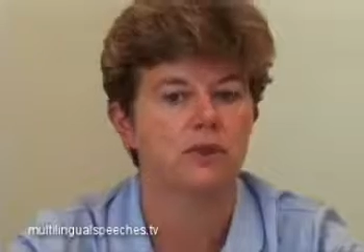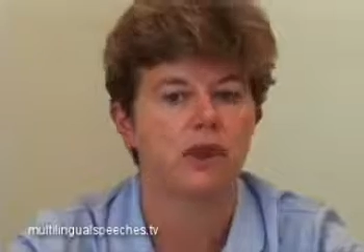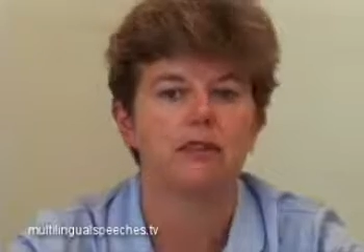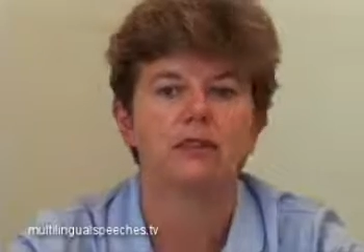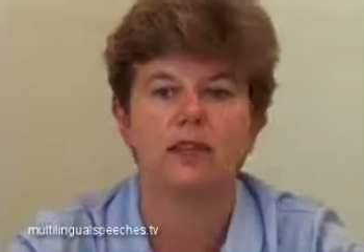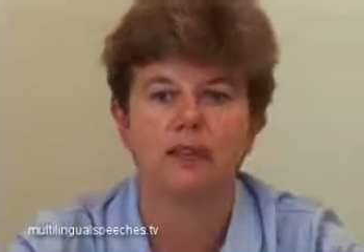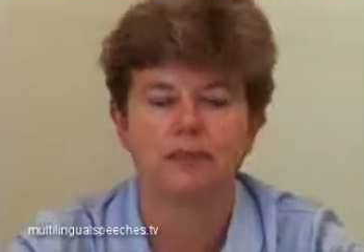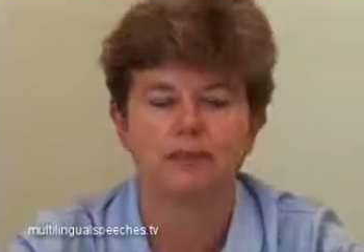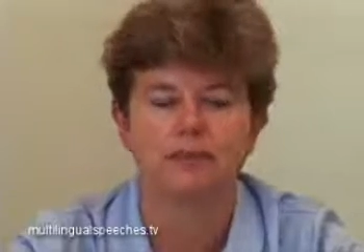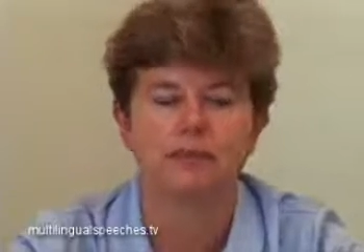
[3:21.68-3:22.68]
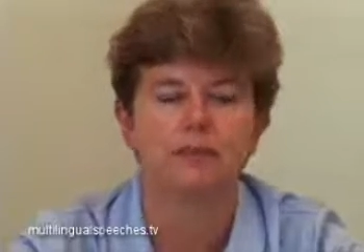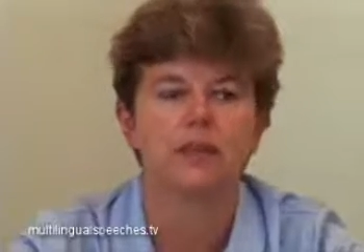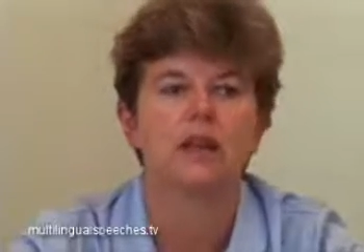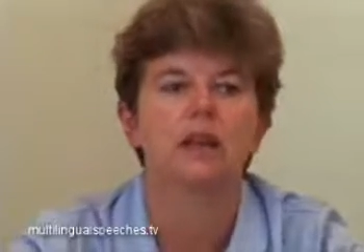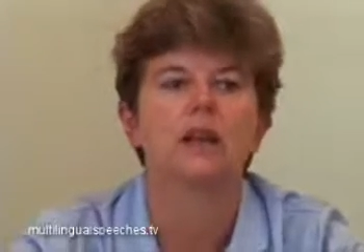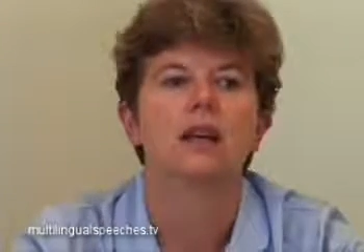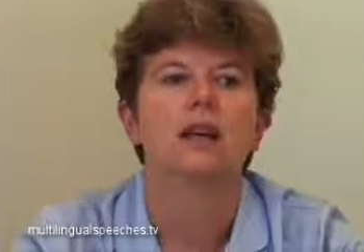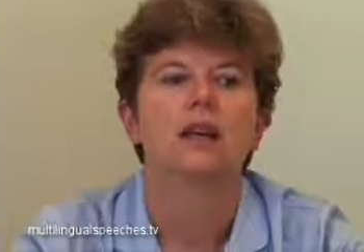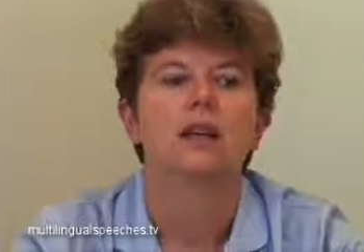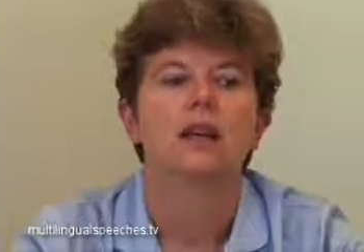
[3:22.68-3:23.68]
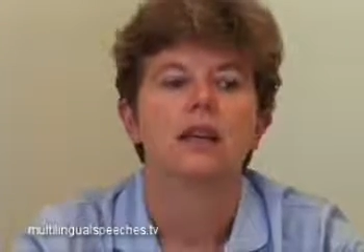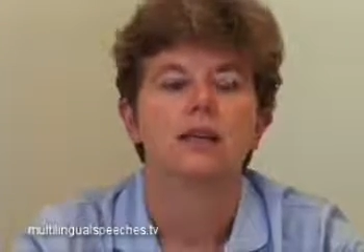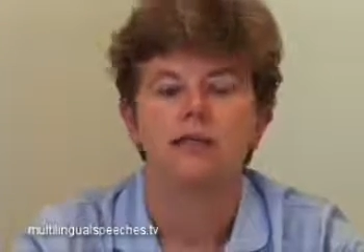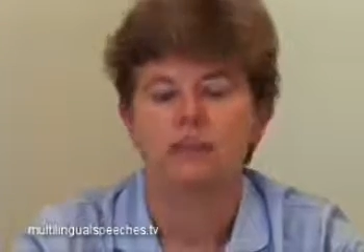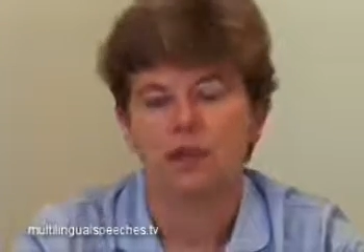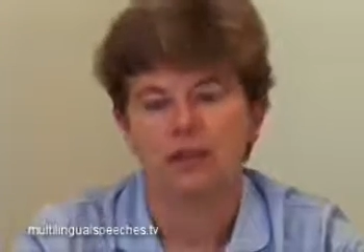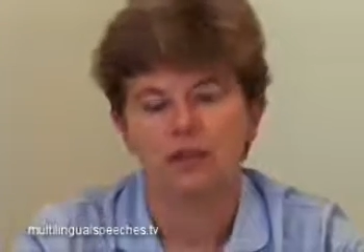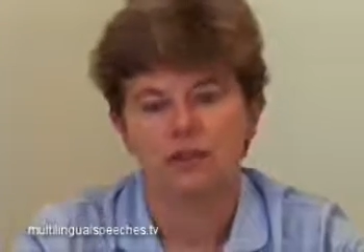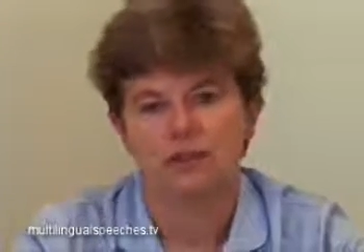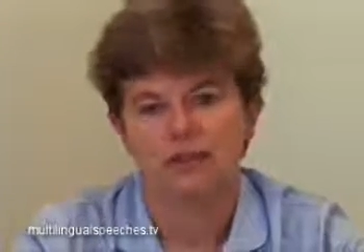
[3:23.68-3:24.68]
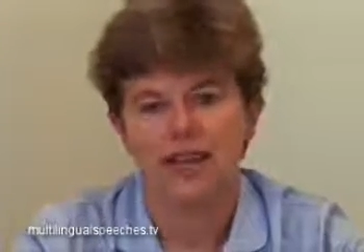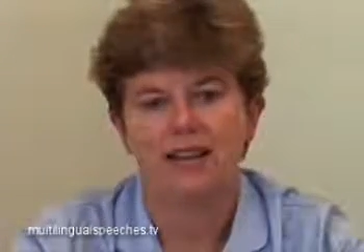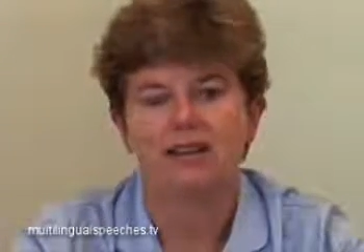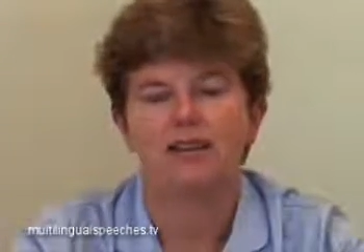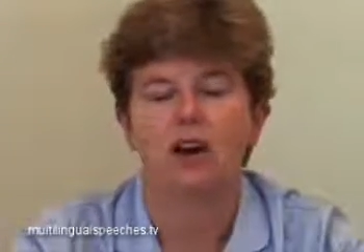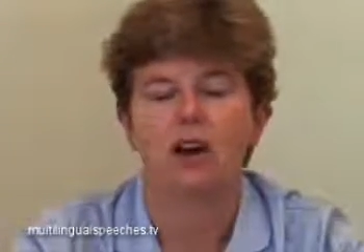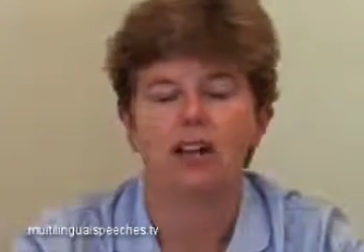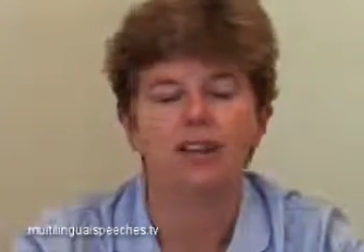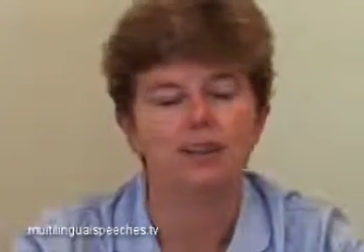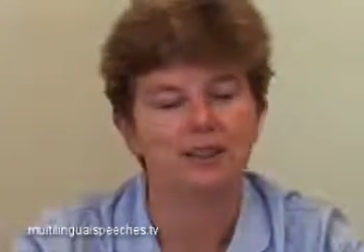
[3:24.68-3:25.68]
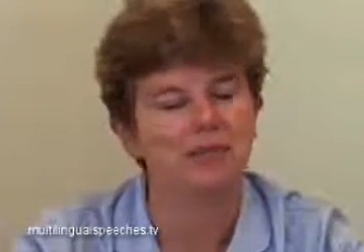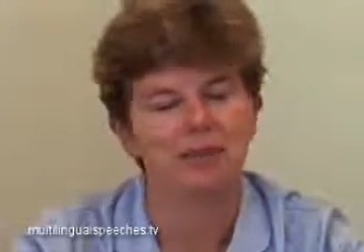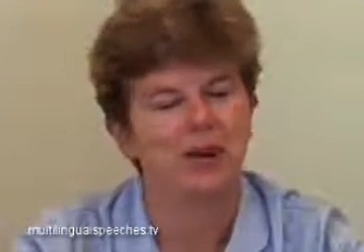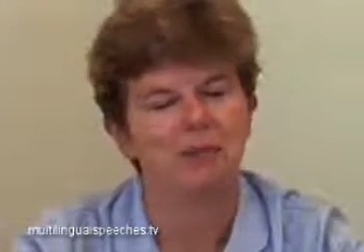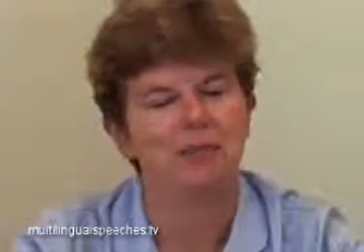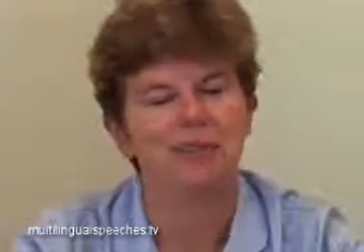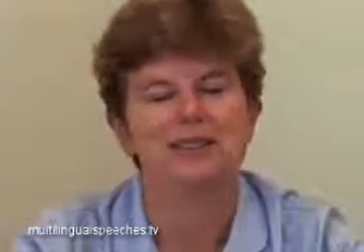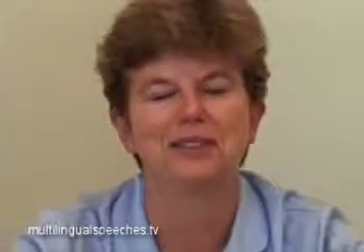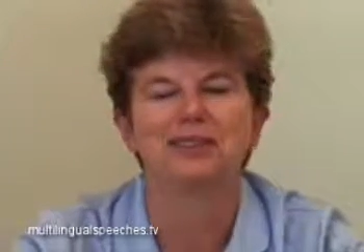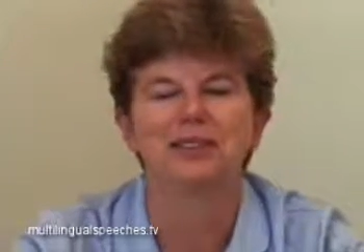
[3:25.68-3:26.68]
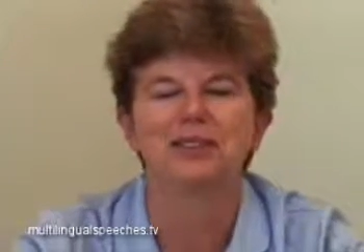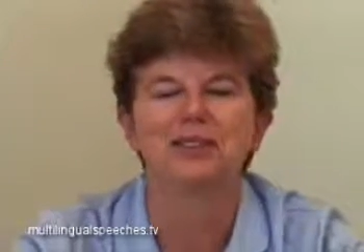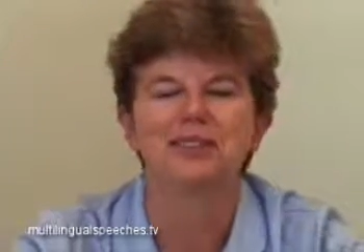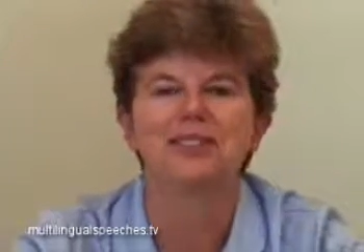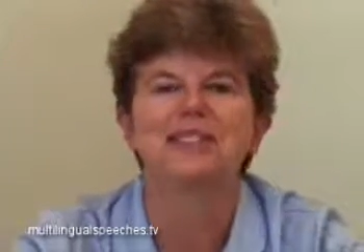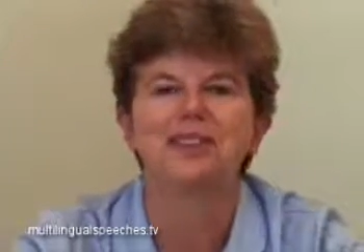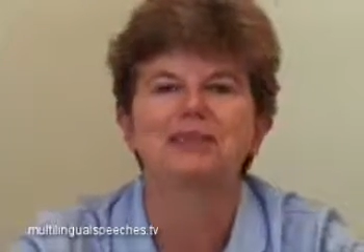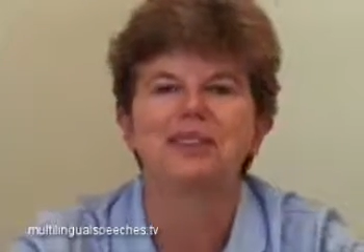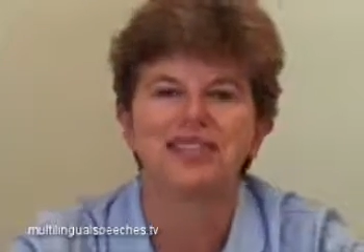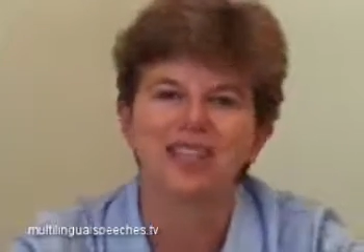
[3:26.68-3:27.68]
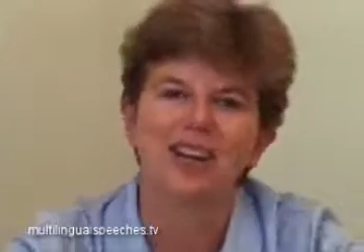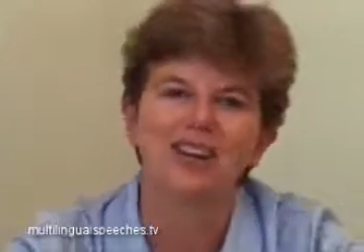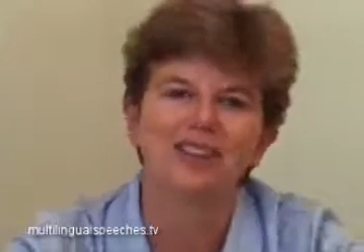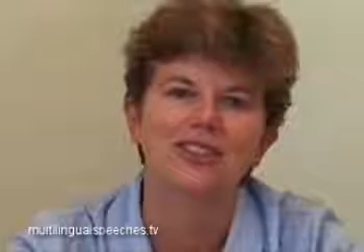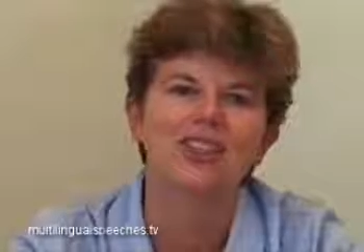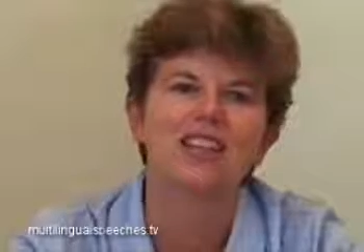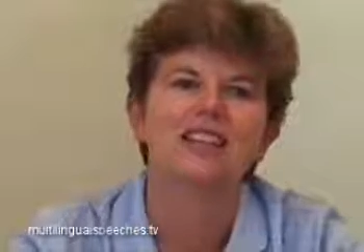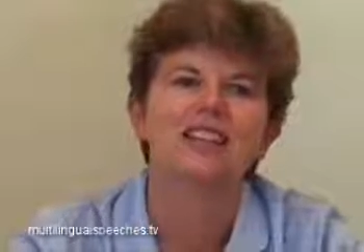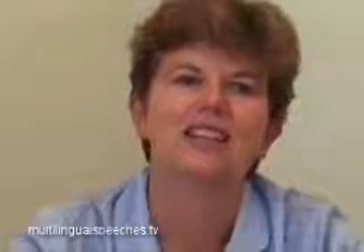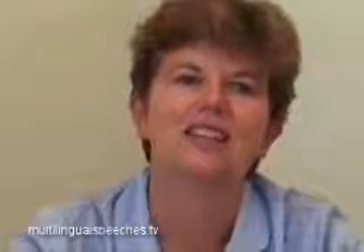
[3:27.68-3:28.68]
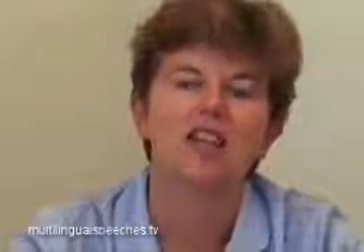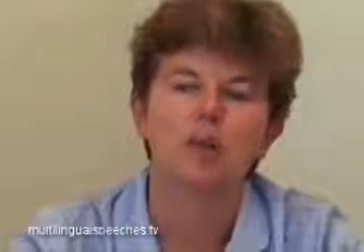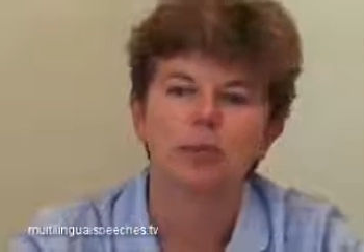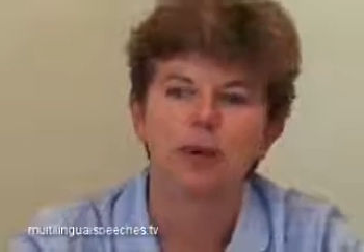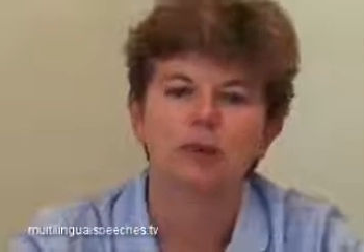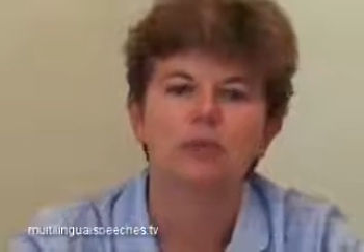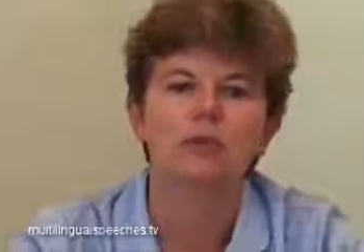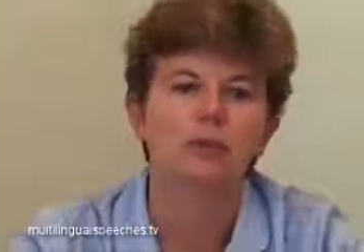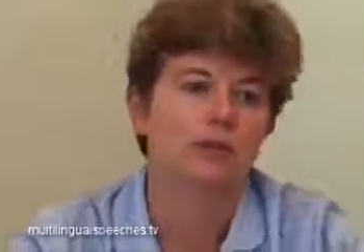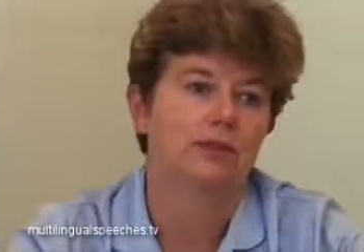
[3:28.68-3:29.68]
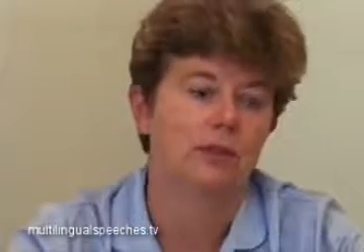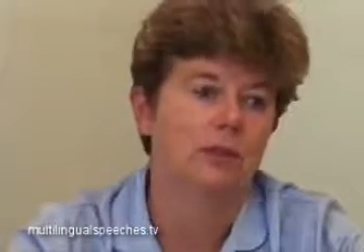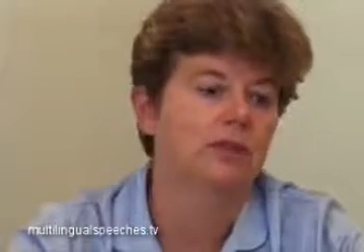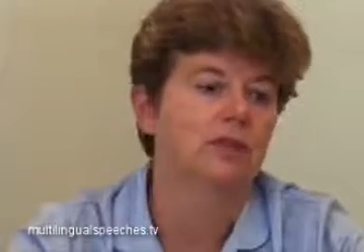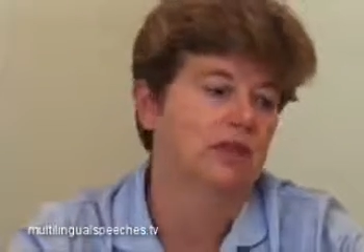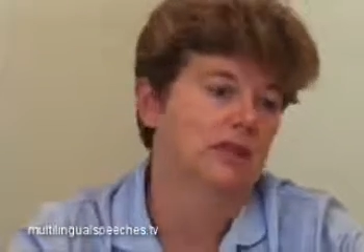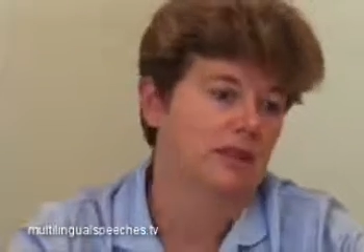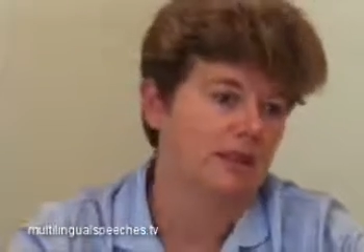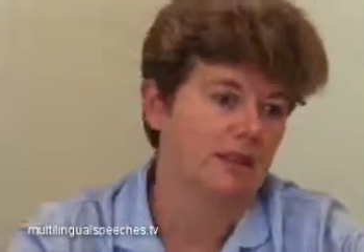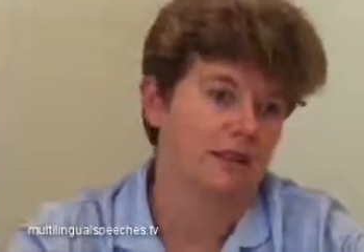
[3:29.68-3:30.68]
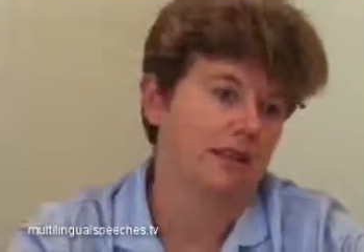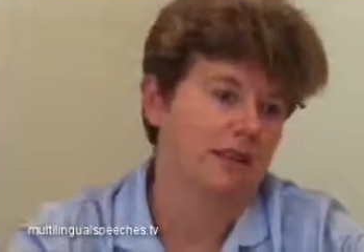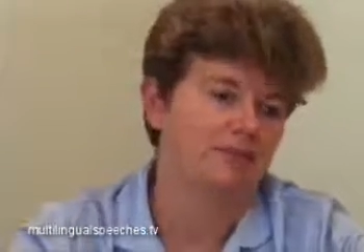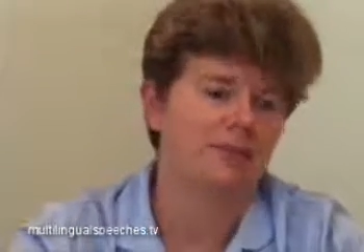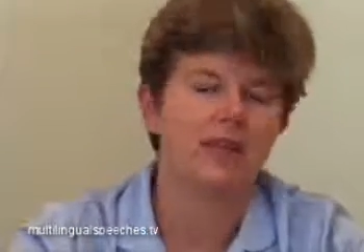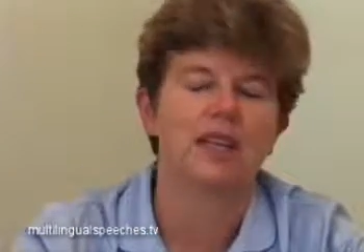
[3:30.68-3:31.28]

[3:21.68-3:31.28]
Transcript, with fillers: he was trying to kill if you manage to hit the target, and it can't be that difficult since they're fairly large, the hippo would of course die.